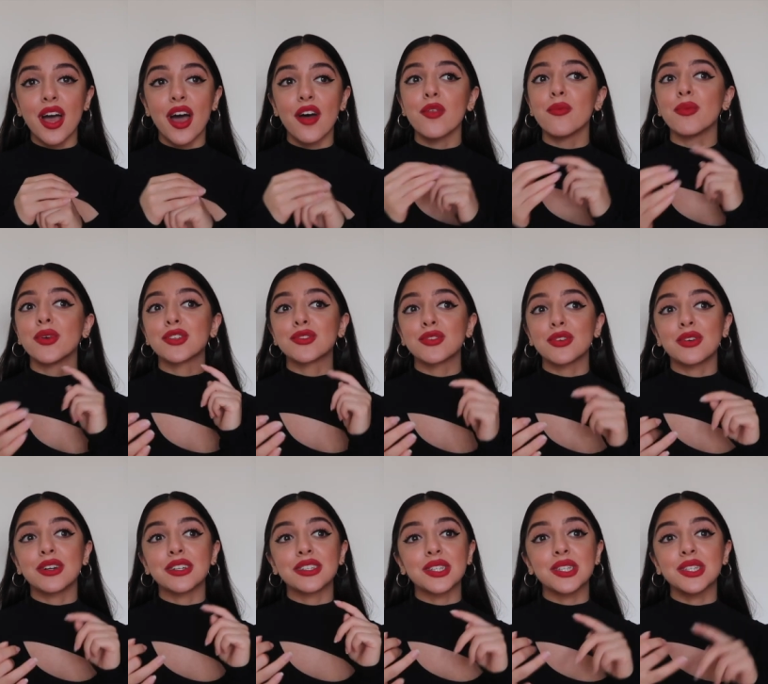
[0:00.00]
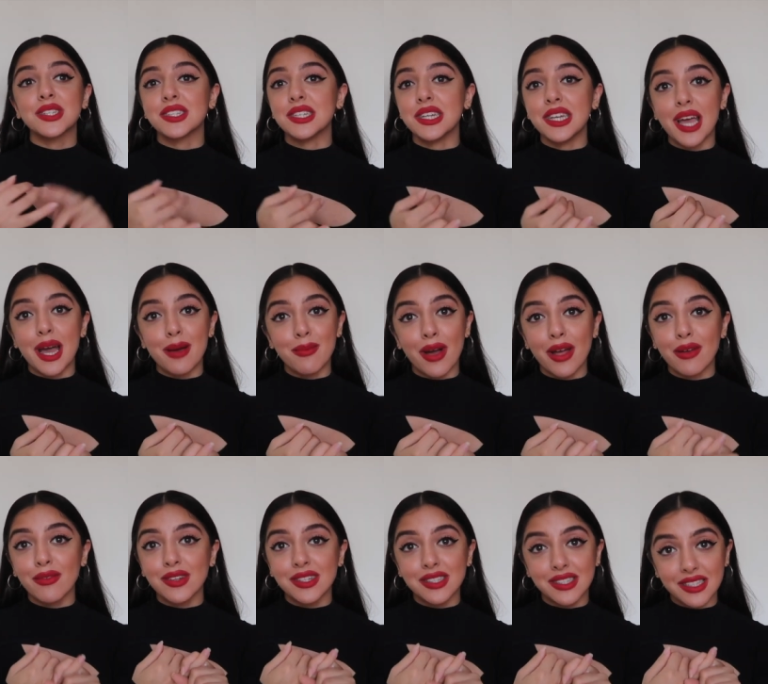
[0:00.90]
and the most requested DM
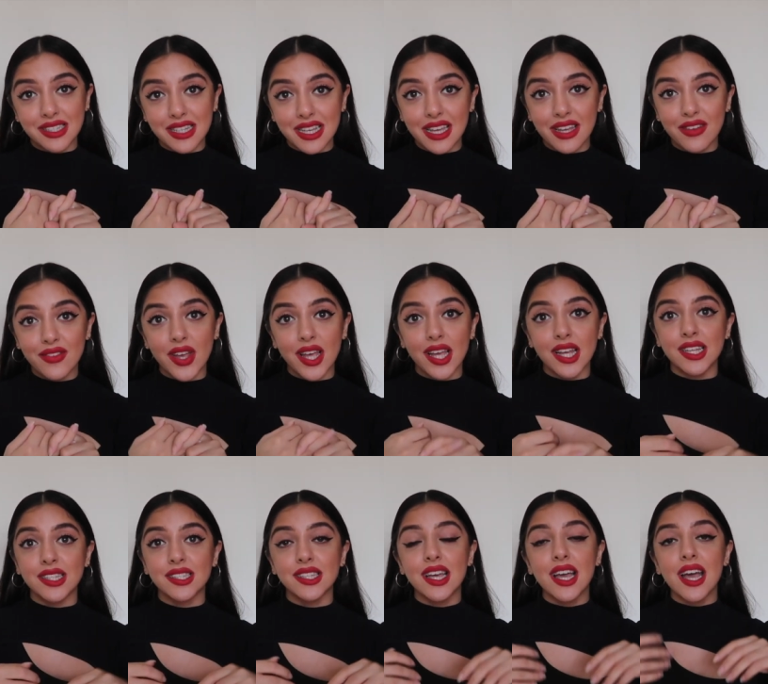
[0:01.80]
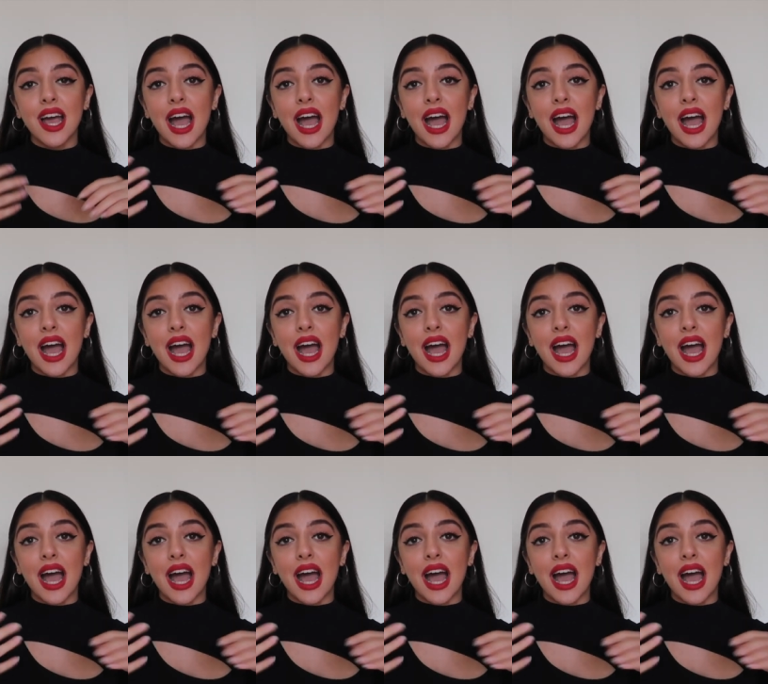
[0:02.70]
I receive is